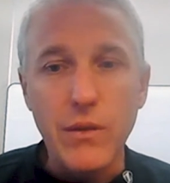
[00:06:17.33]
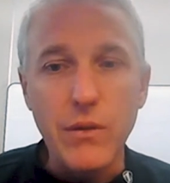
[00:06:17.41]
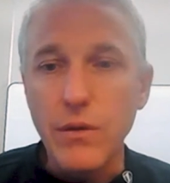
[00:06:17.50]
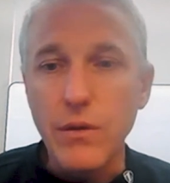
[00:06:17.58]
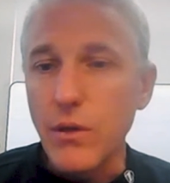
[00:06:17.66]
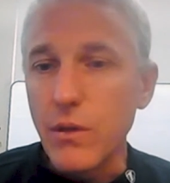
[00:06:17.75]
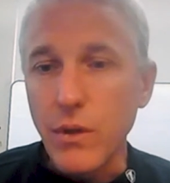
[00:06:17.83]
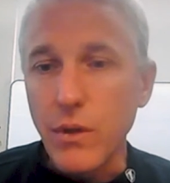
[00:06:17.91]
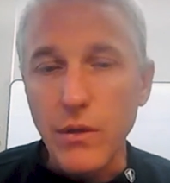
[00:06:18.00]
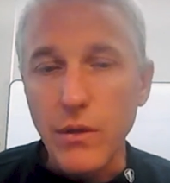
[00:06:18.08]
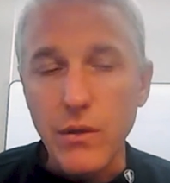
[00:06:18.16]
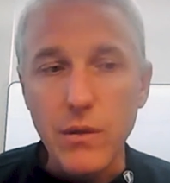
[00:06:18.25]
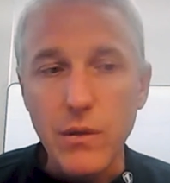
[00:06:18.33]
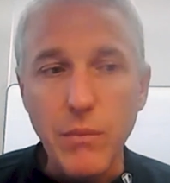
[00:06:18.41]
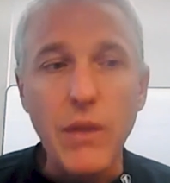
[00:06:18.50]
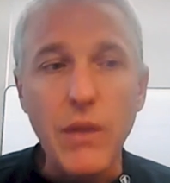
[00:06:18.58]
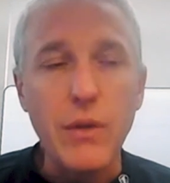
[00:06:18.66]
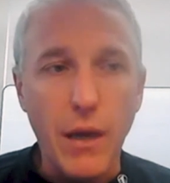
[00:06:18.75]
That there are no other
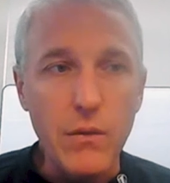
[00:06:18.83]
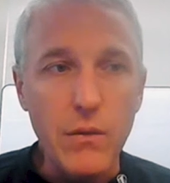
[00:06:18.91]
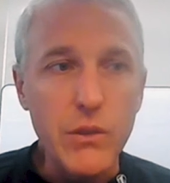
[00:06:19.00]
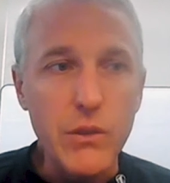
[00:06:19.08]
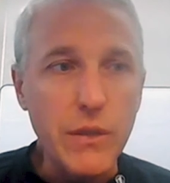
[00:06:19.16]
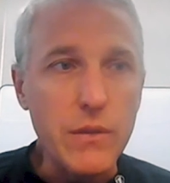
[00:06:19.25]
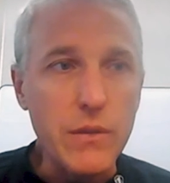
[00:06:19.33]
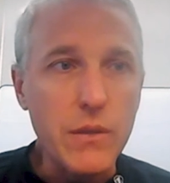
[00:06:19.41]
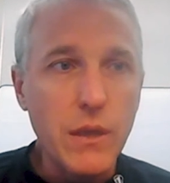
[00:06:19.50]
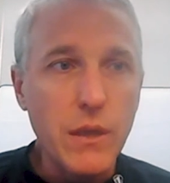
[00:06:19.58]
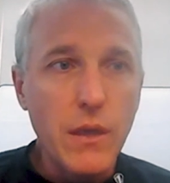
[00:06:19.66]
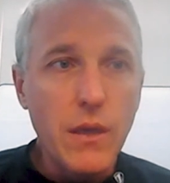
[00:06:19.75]
methodologies